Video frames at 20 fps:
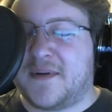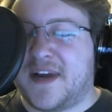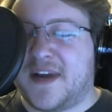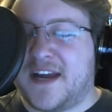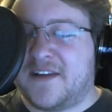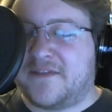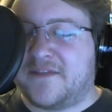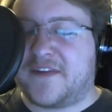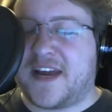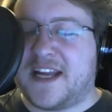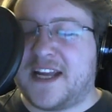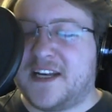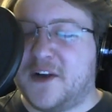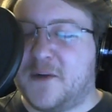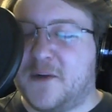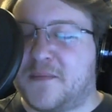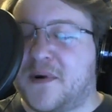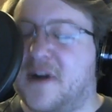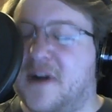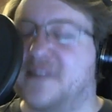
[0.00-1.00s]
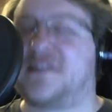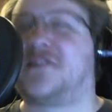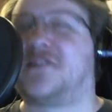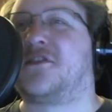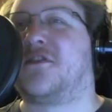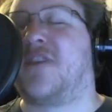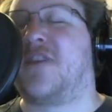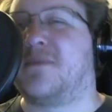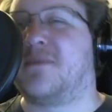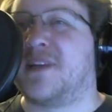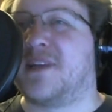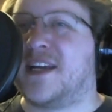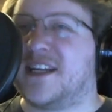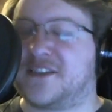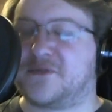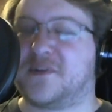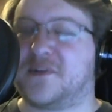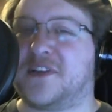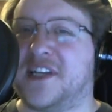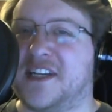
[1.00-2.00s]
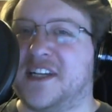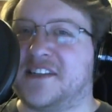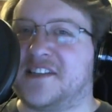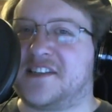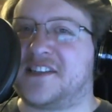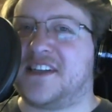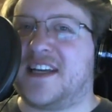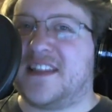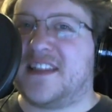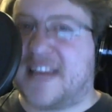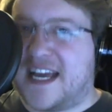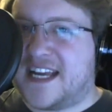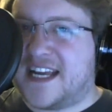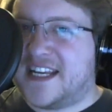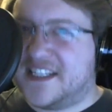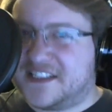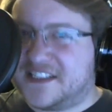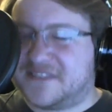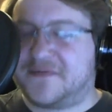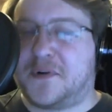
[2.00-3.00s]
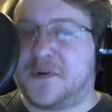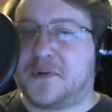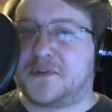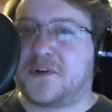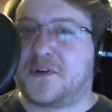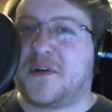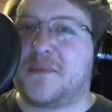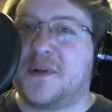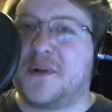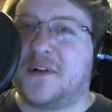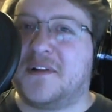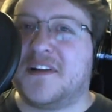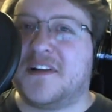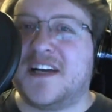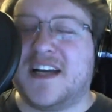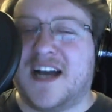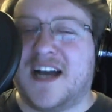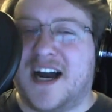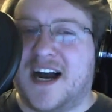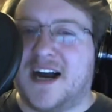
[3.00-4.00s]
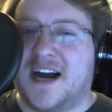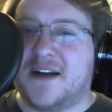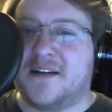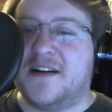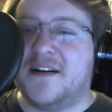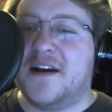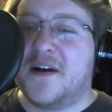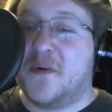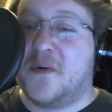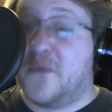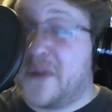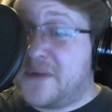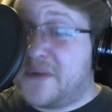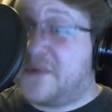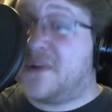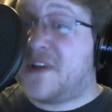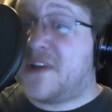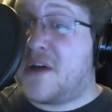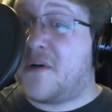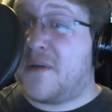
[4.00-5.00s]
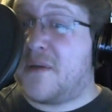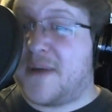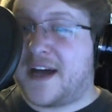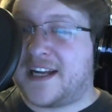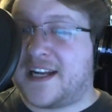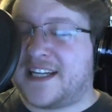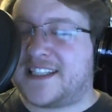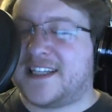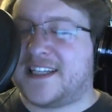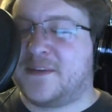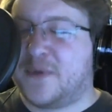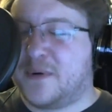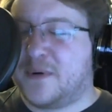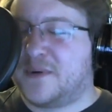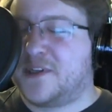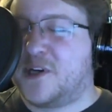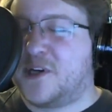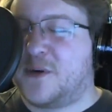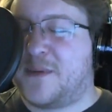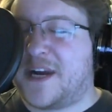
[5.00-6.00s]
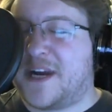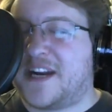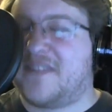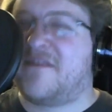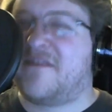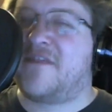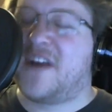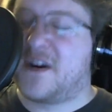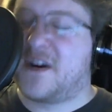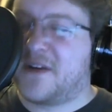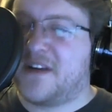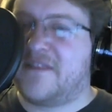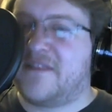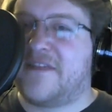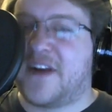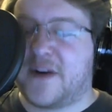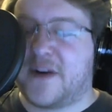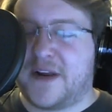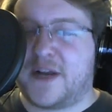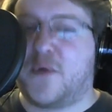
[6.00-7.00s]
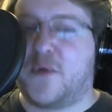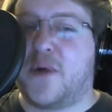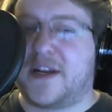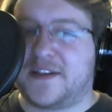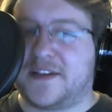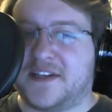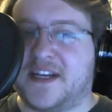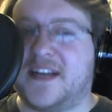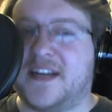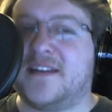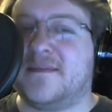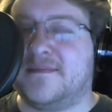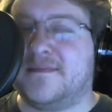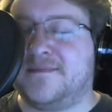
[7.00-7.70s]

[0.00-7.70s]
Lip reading: if a new processor family is released that is vulnerable, we will know about it, and we will know about it very, very quickly.